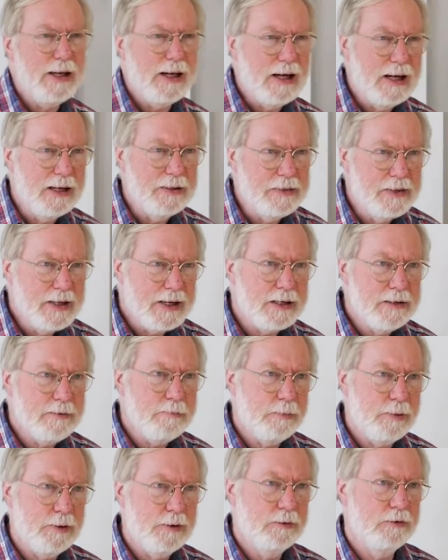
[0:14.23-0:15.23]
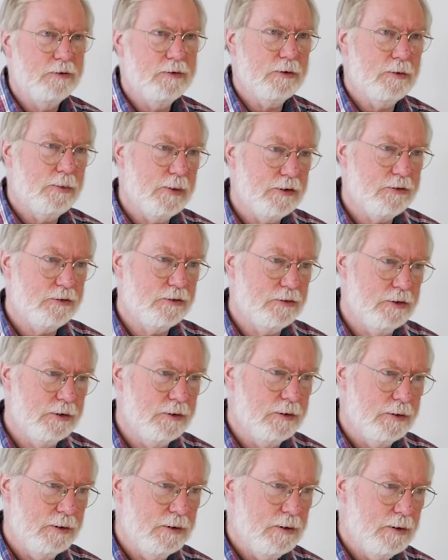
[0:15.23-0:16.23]
and then posed the
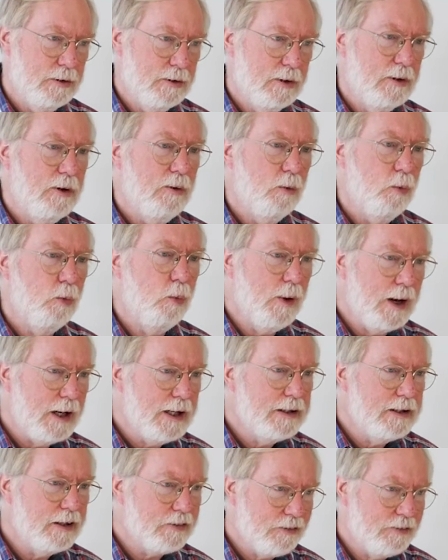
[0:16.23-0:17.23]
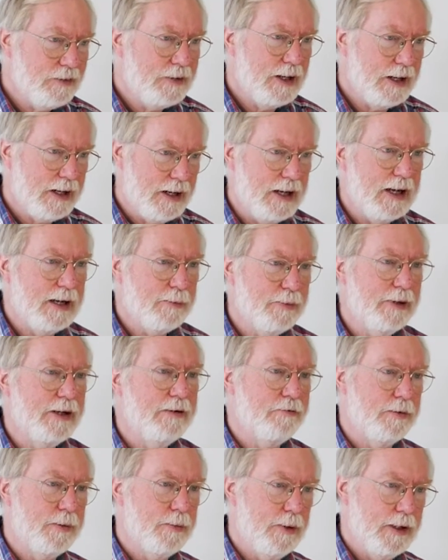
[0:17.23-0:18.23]
question, why doesn't that happen
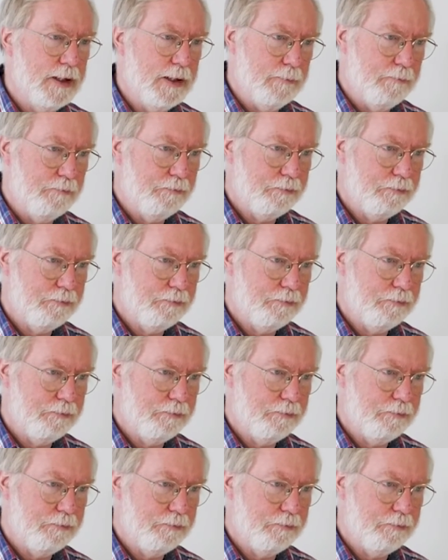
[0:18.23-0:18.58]
everywhere?